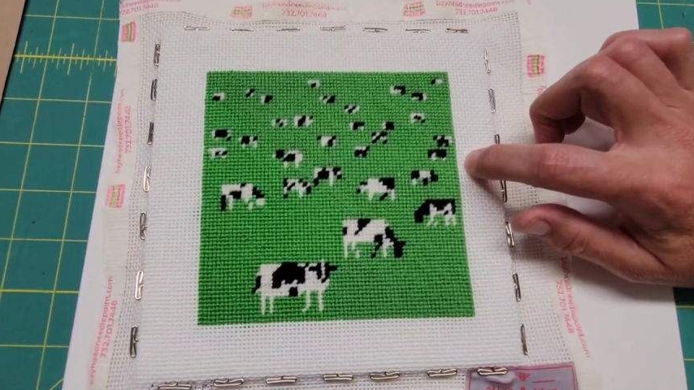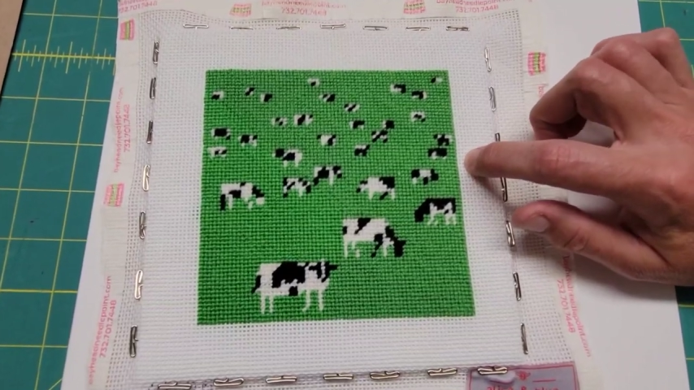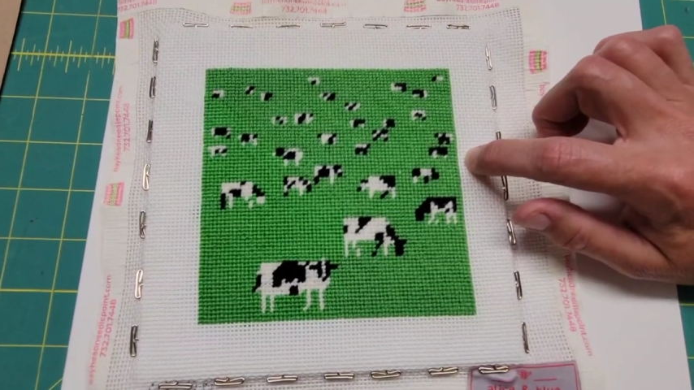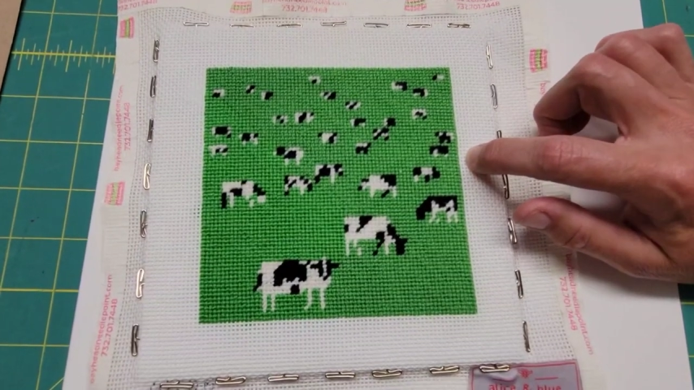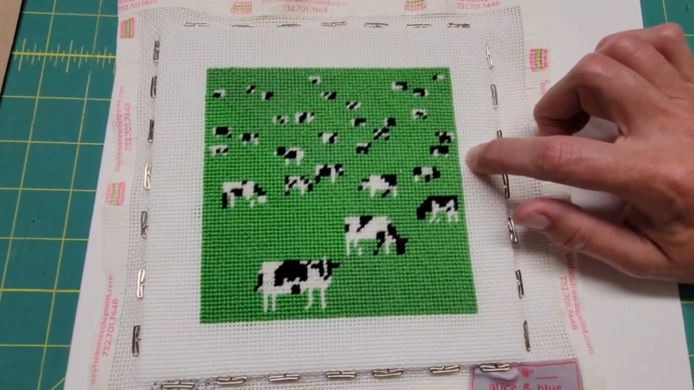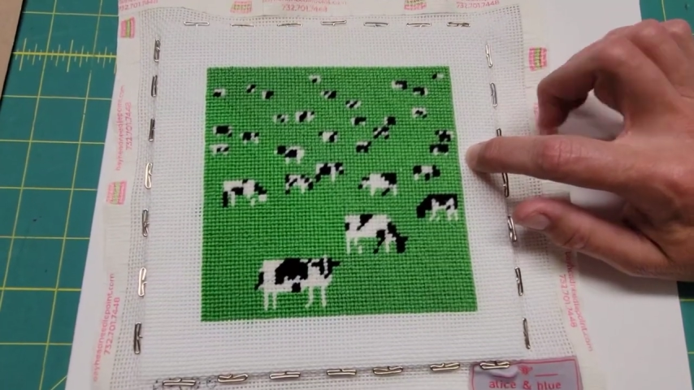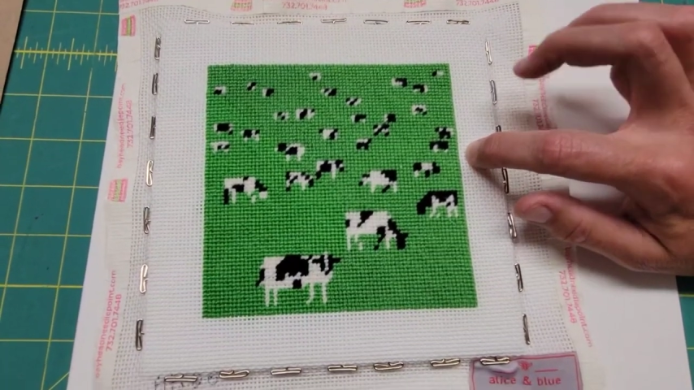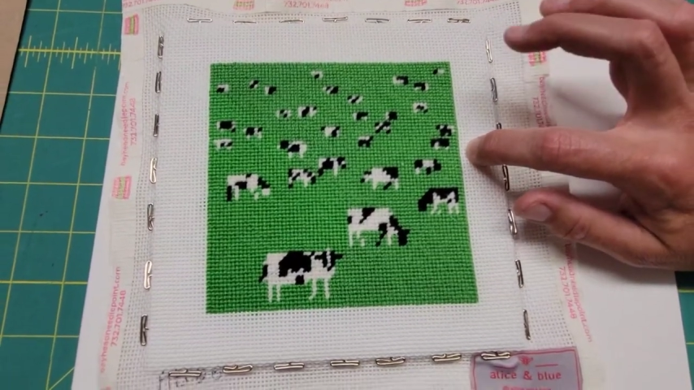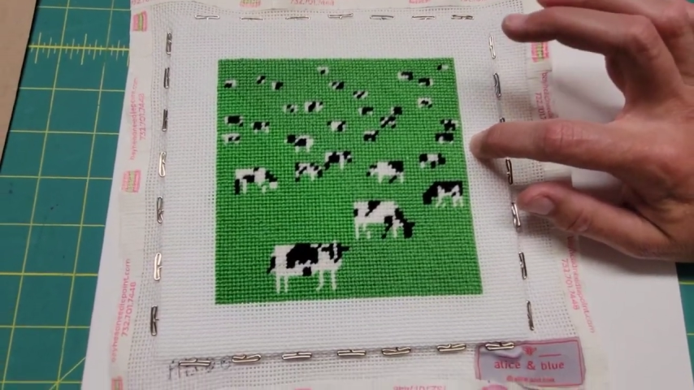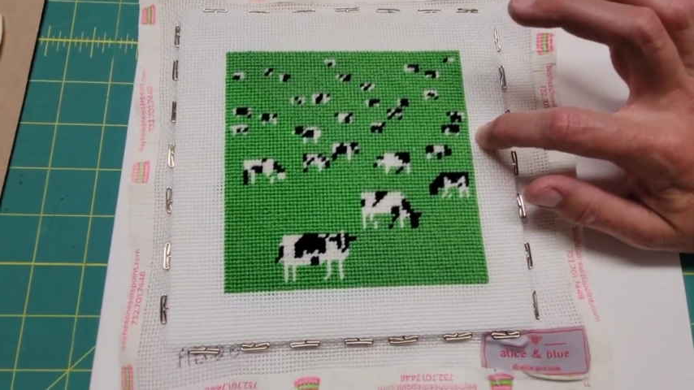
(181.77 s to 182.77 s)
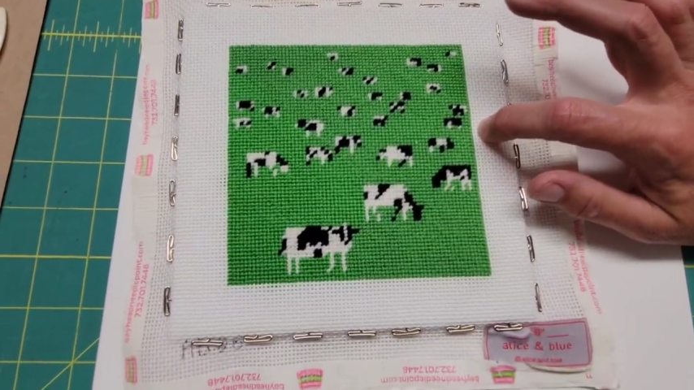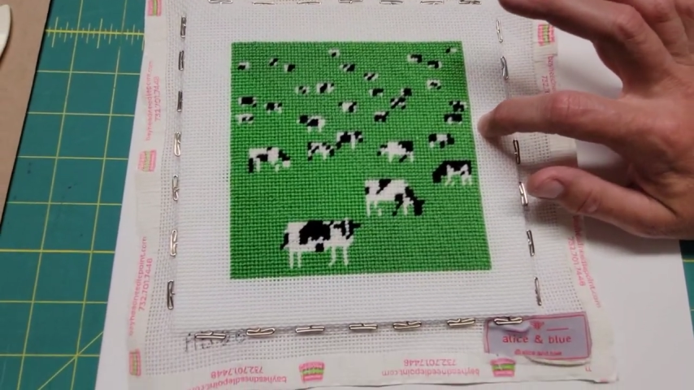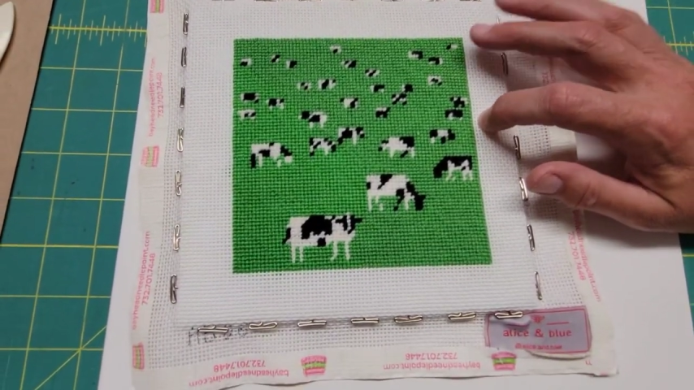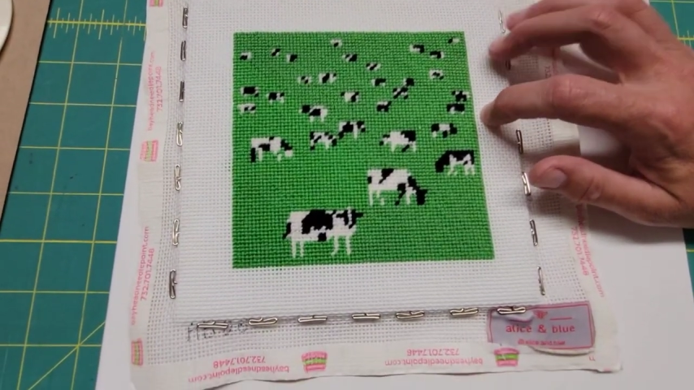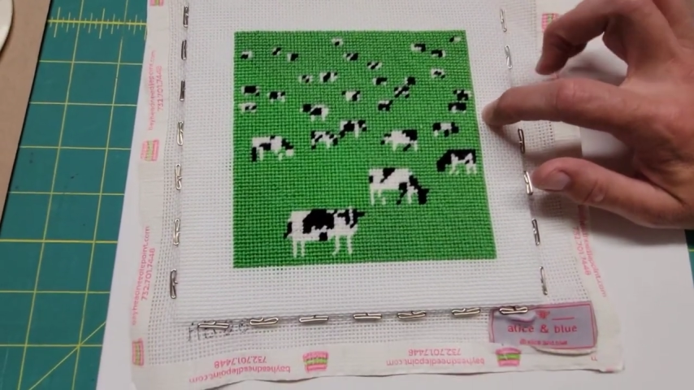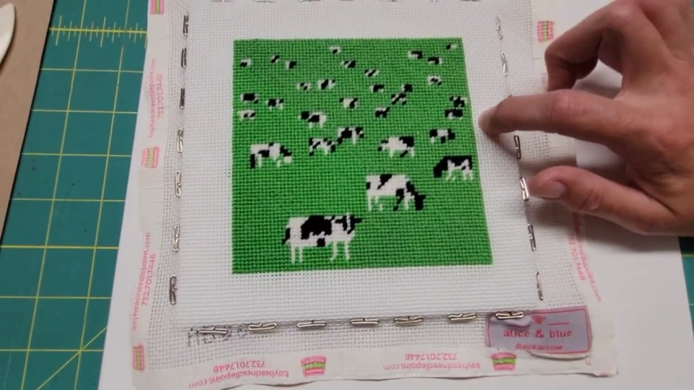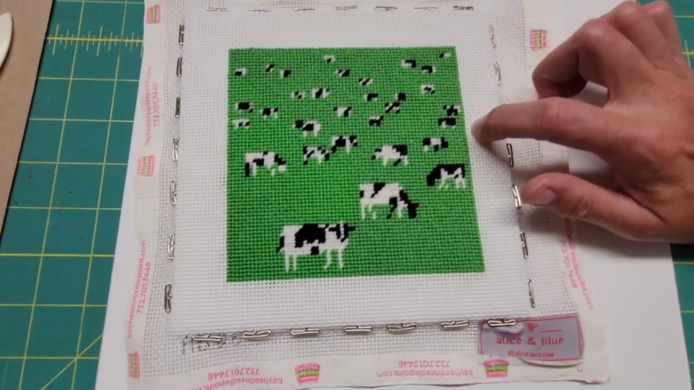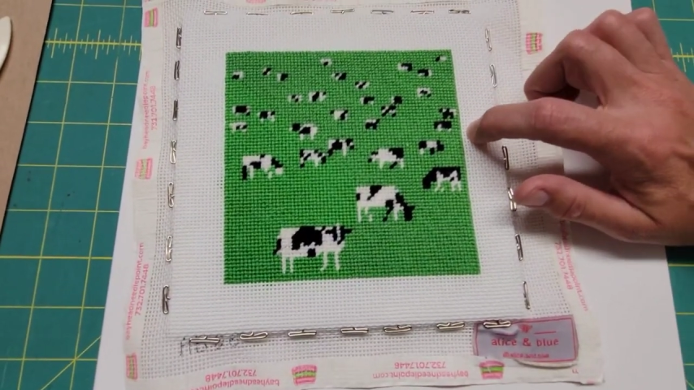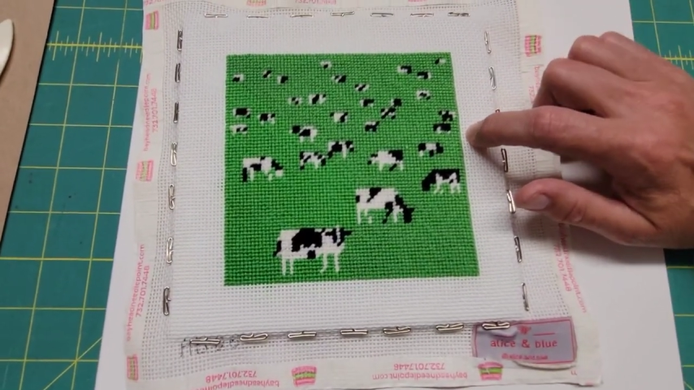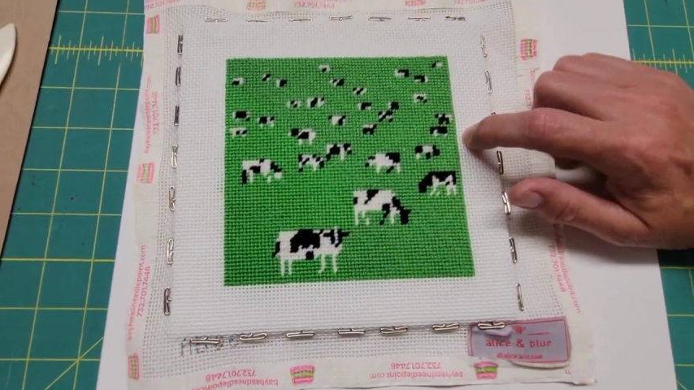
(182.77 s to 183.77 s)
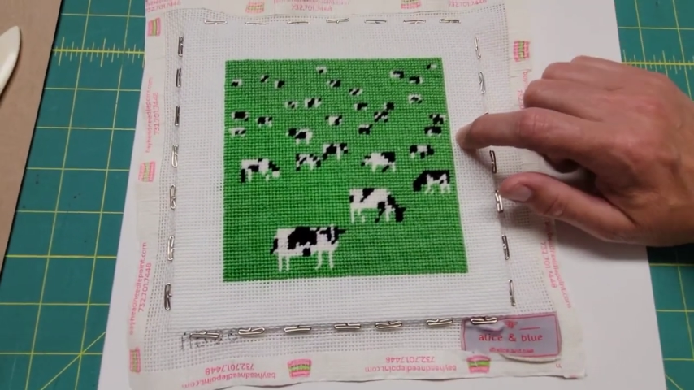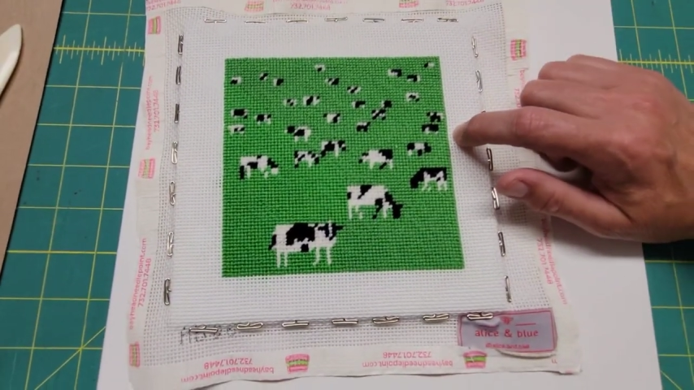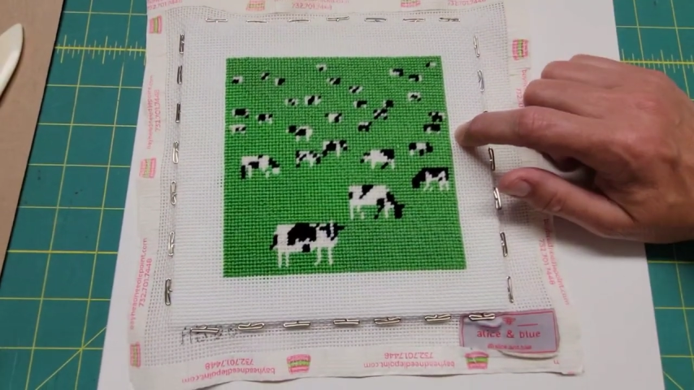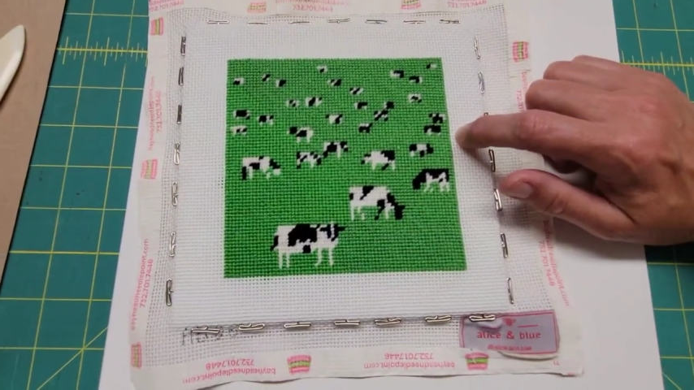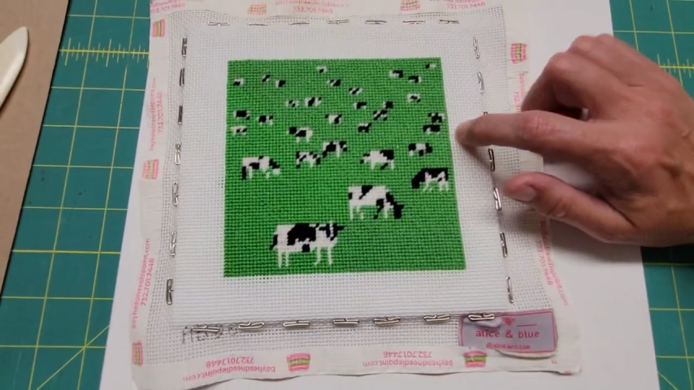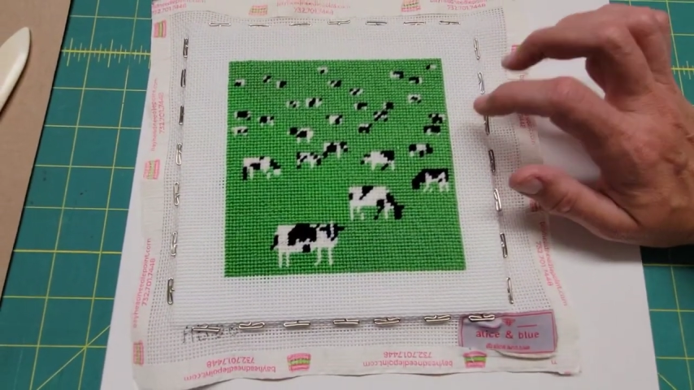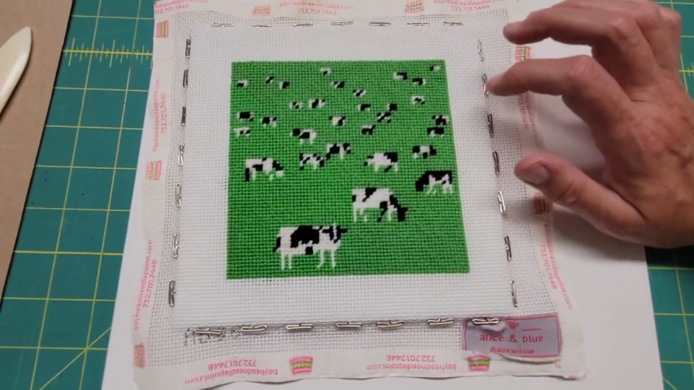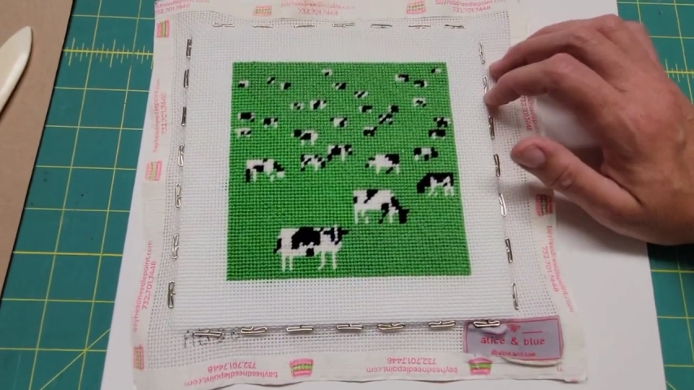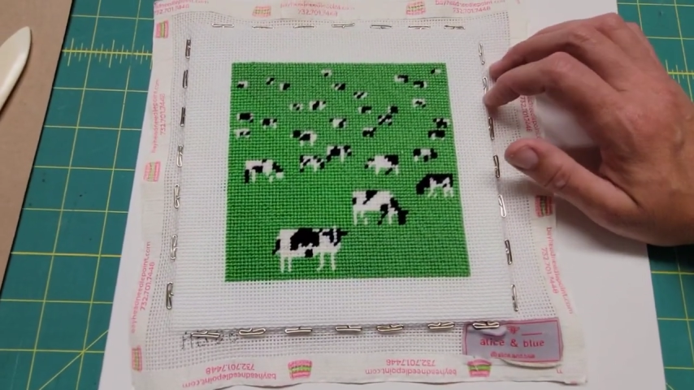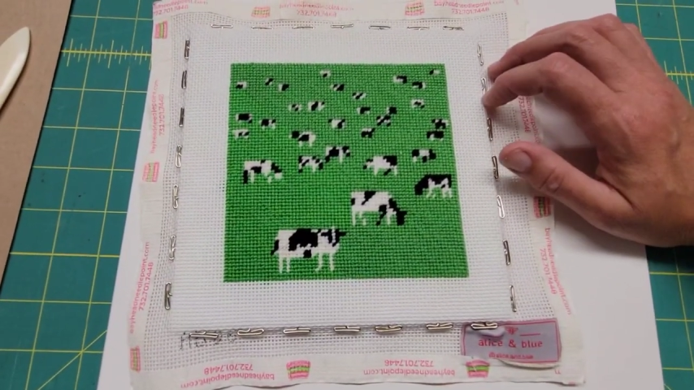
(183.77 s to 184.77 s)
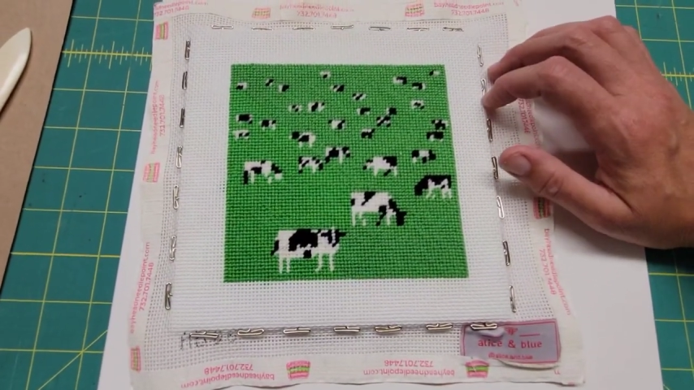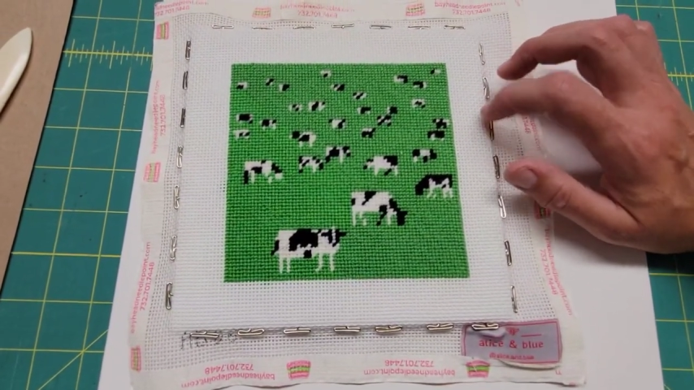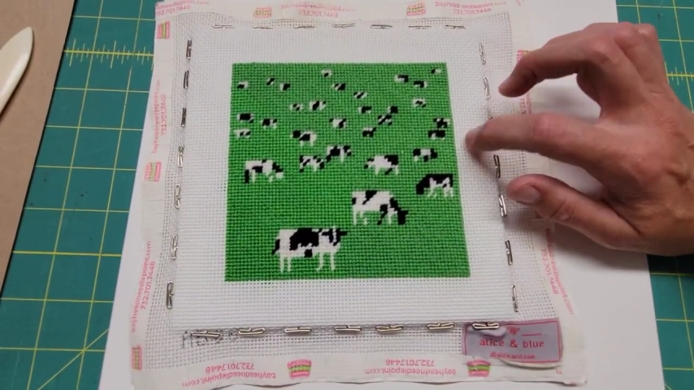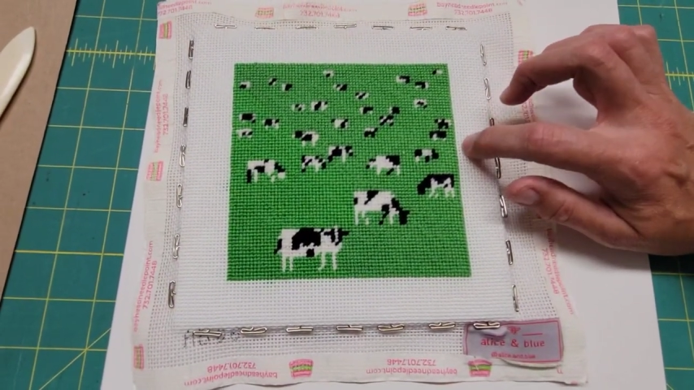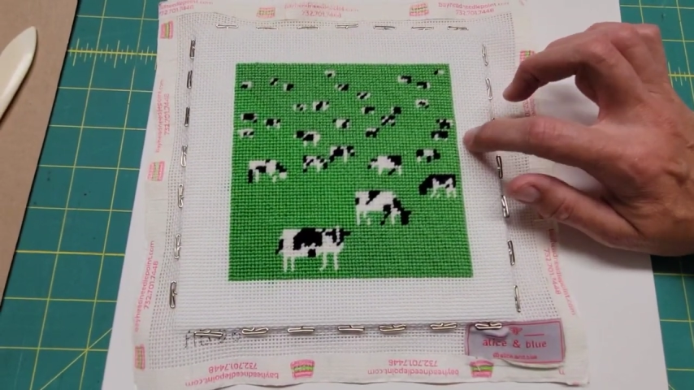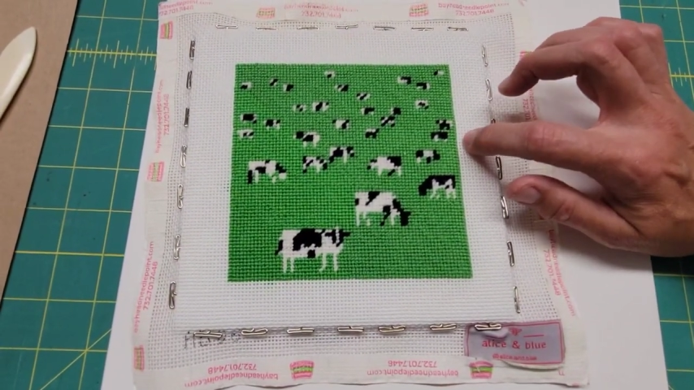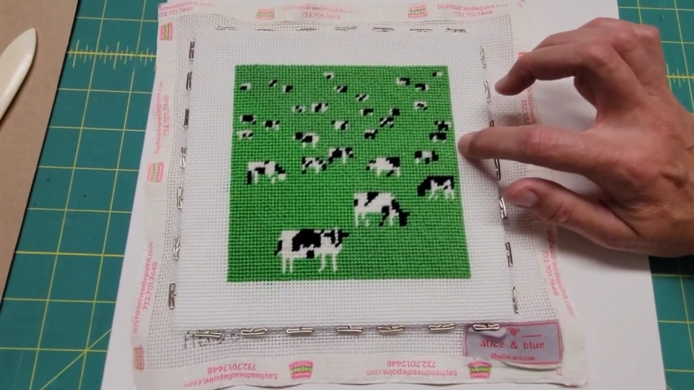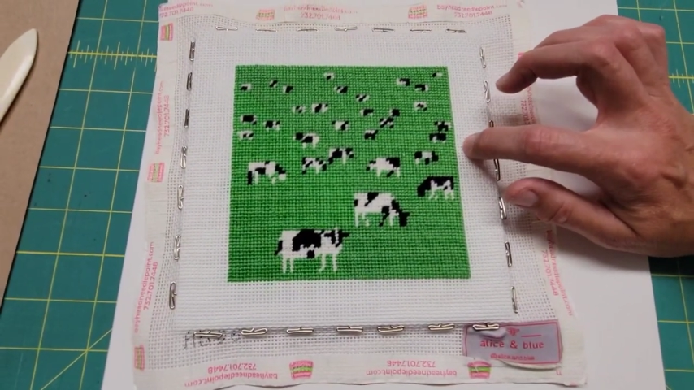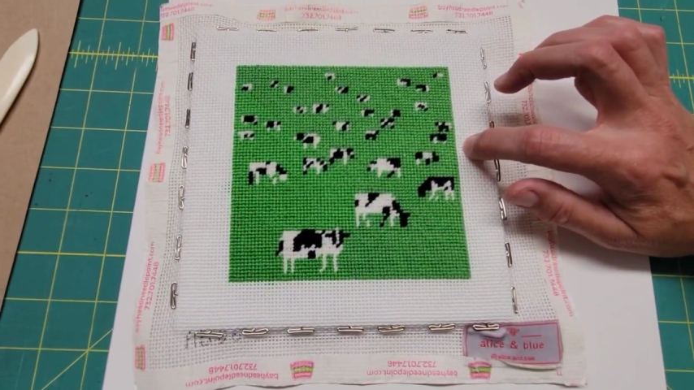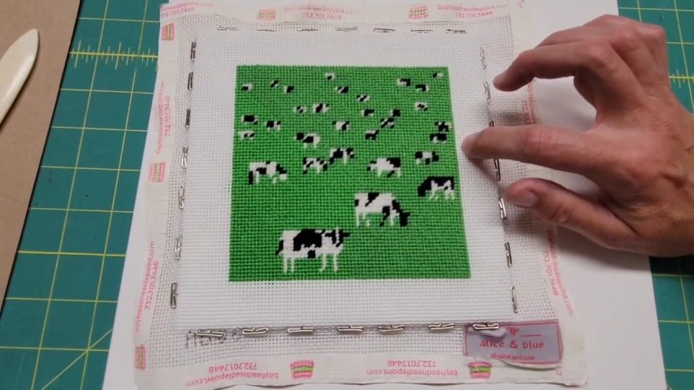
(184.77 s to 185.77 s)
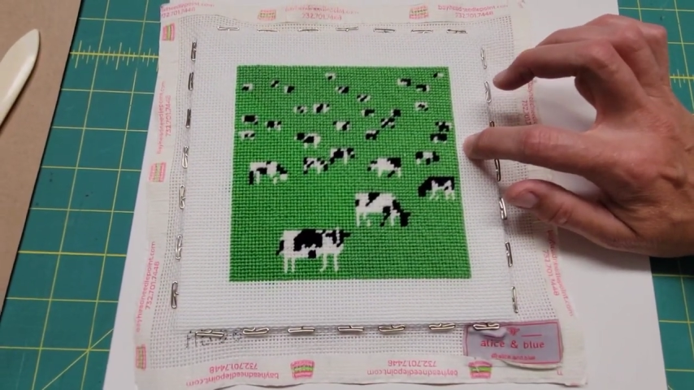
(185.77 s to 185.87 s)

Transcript: (no speaker visible)